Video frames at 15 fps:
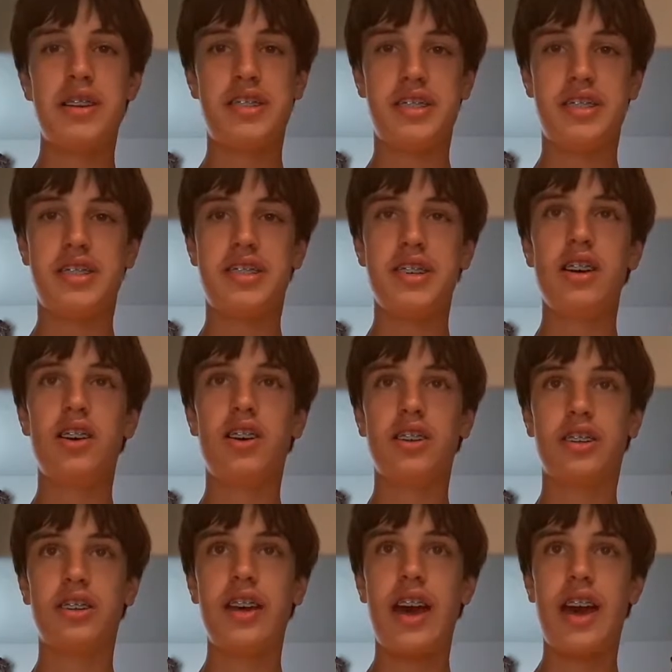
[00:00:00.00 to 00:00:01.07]
but
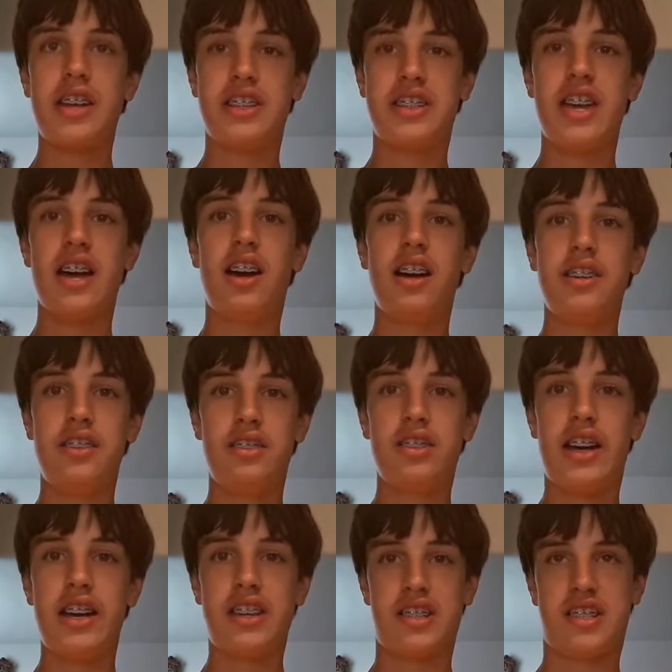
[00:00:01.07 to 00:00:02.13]
still has that
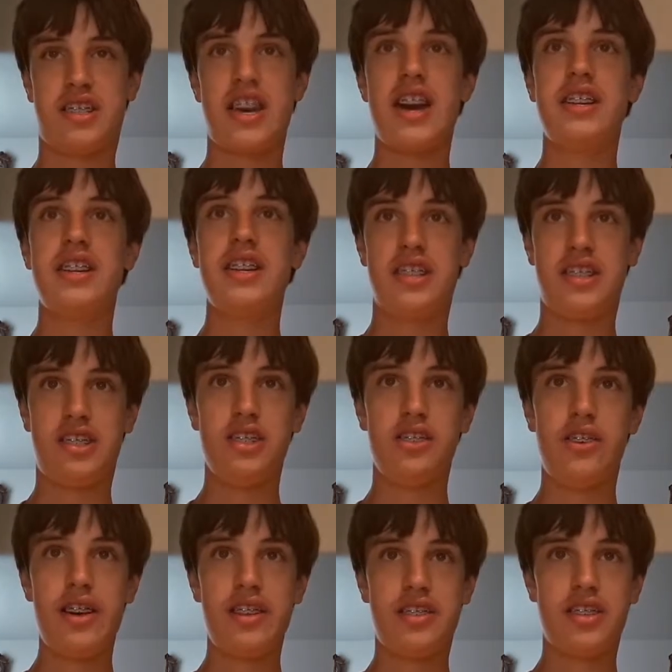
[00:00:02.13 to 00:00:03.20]
underlying sadness
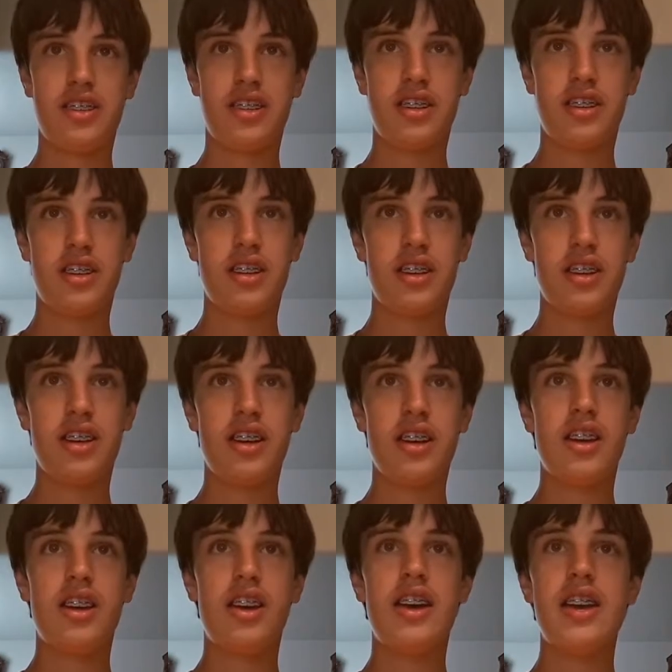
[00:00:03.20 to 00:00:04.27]
to it.
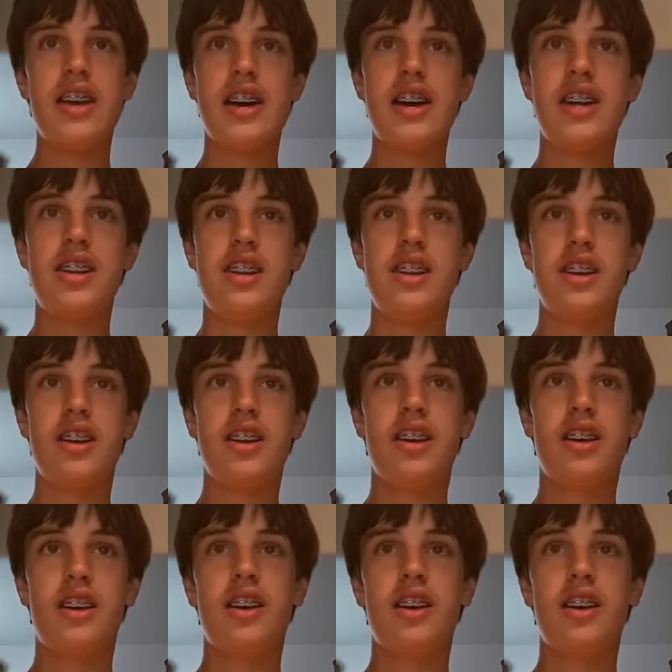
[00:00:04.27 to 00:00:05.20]
And